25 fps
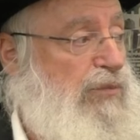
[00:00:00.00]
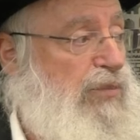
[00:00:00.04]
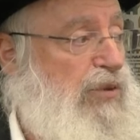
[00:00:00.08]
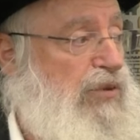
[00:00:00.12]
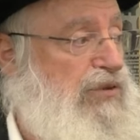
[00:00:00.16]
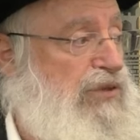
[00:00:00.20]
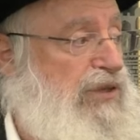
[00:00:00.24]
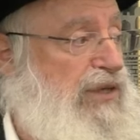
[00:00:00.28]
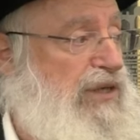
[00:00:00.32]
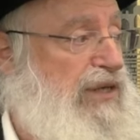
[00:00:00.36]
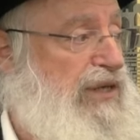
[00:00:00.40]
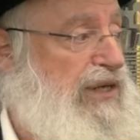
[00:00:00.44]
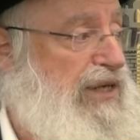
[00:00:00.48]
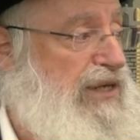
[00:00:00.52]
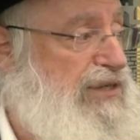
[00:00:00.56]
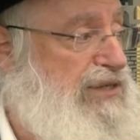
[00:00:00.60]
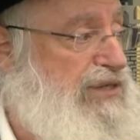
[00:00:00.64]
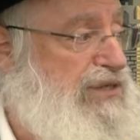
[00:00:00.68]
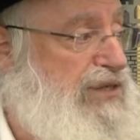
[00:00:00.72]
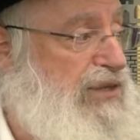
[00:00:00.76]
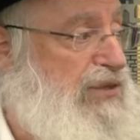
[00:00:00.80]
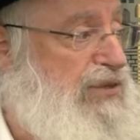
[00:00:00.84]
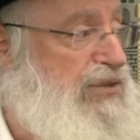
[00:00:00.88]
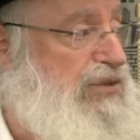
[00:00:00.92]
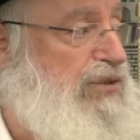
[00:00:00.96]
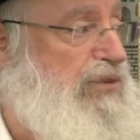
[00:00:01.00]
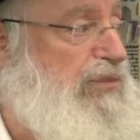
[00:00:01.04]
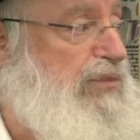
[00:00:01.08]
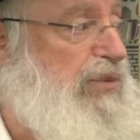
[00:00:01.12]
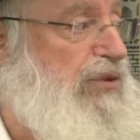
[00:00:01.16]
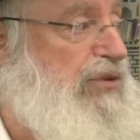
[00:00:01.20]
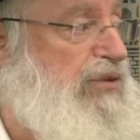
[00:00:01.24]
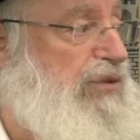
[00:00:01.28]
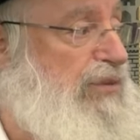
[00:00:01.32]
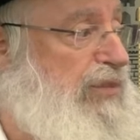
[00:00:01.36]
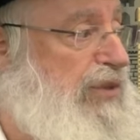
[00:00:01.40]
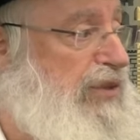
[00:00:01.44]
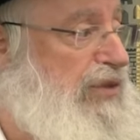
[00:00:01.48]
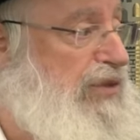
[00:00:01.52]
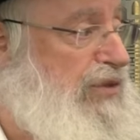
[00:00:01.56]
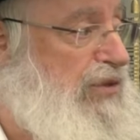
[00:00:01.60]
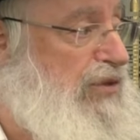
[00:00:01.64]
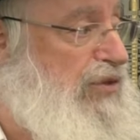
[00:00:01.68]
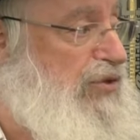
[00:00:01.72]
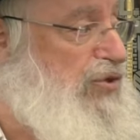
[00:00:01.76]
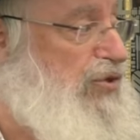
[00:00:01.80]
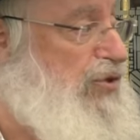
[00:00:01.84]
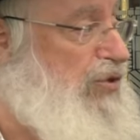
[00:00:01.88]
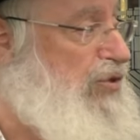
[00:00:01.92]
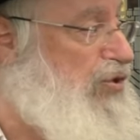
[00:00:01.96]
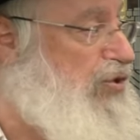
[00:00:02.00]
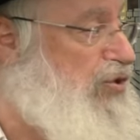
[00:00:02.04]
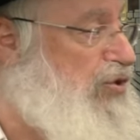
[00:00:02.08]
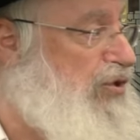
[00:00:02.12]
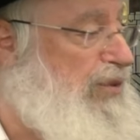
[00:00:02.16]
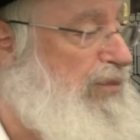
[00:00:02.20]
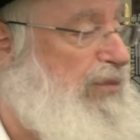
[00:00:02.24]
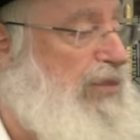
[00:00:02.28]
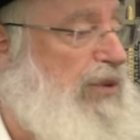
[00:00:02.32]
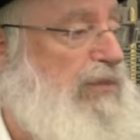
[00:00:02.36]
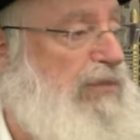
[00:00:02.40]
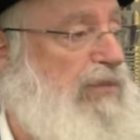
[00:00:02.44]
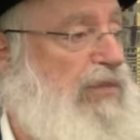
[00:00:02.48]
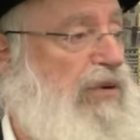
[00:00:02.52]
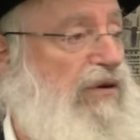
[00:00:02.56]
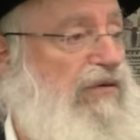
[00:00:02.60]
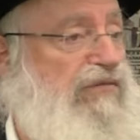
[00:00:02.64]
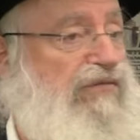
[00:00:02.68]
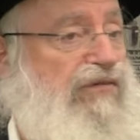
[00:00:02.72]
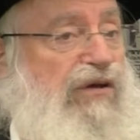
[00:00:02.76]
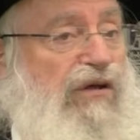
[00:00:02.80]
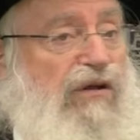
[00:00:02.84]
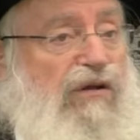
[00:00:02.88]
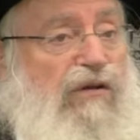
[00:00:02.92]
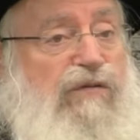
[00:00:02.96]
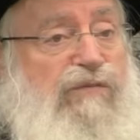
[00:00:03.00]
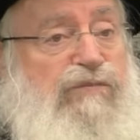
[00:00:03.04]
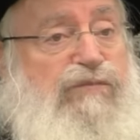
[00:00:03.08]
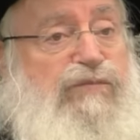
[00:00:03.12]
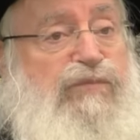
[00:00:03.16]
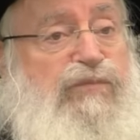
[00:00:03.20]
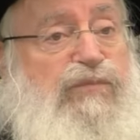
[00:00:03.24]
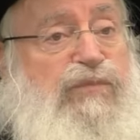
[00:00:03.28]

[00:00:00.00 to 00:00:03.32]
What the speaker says: bote knesias ubote midrashas shebebavel.